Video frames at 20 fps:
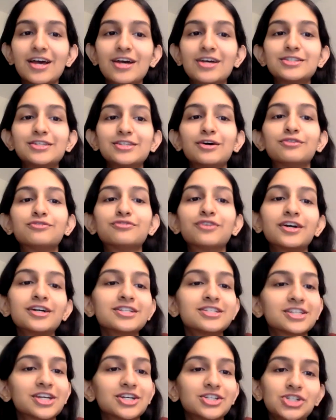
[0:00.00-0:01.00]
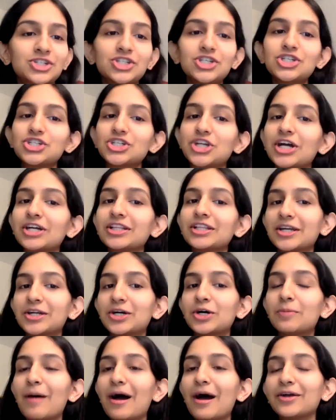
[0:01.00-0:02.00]
So first, could you just share a
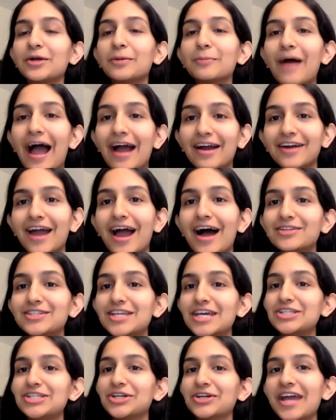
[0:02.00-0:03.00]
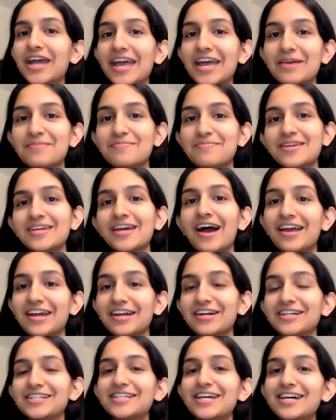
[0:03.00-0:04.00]
little about your background and your AAPI
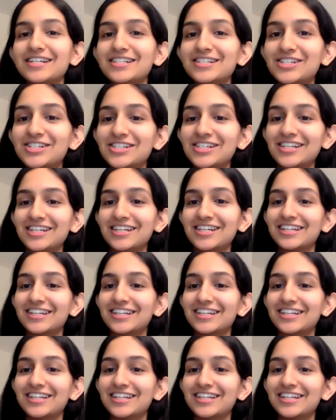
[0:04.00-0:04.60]
heritage?